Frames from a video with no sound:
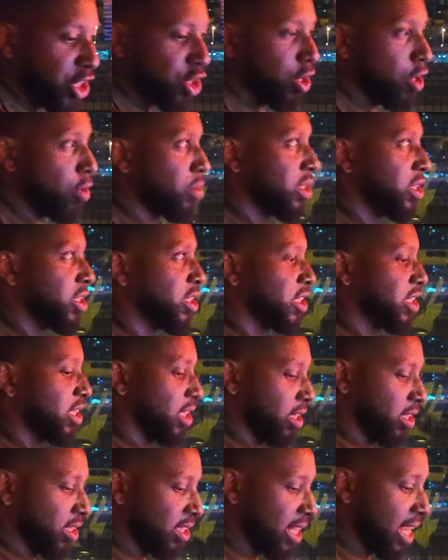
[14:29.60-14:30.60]
is orange,
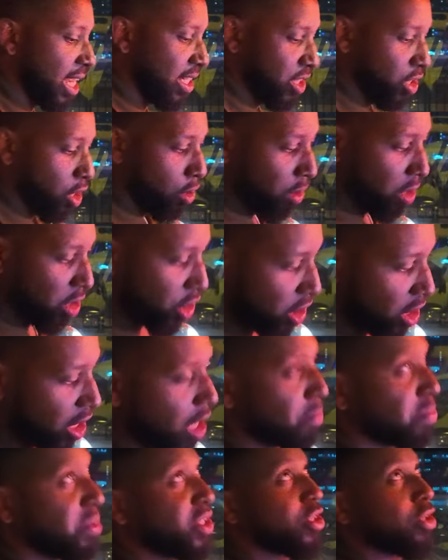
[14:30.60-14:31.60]
the sides are orange, the
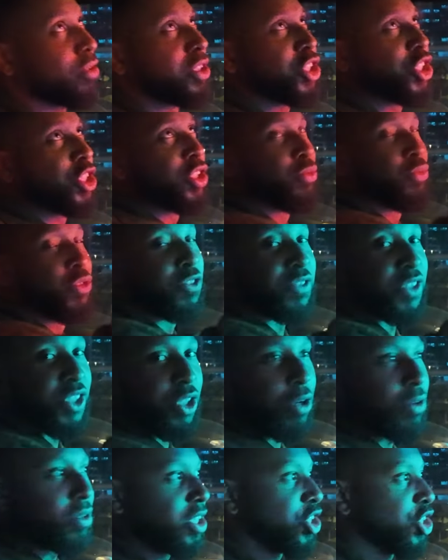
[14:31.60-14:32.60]
carpet's orange, and the roof is
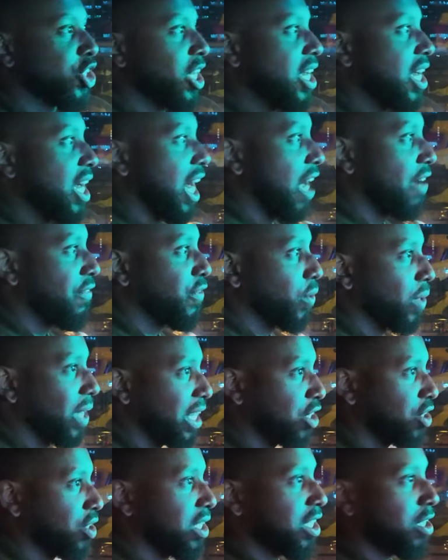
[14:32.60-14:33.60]
orange. I feel
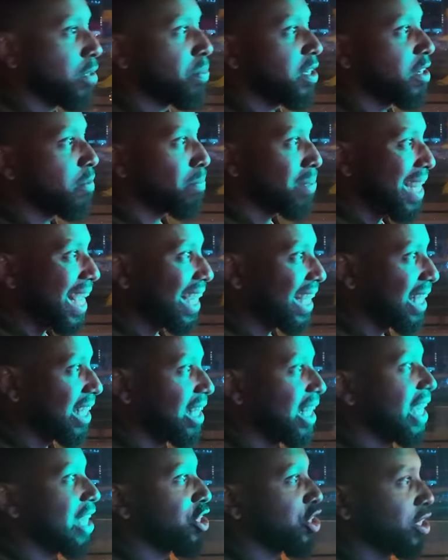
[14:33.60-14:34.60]
like you need a bit of black in
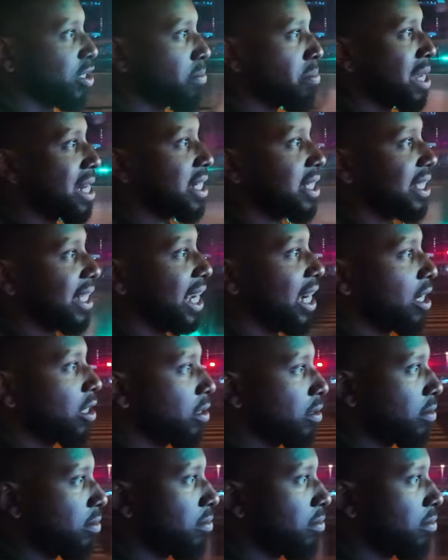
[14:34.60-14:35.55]
there just to balance it out.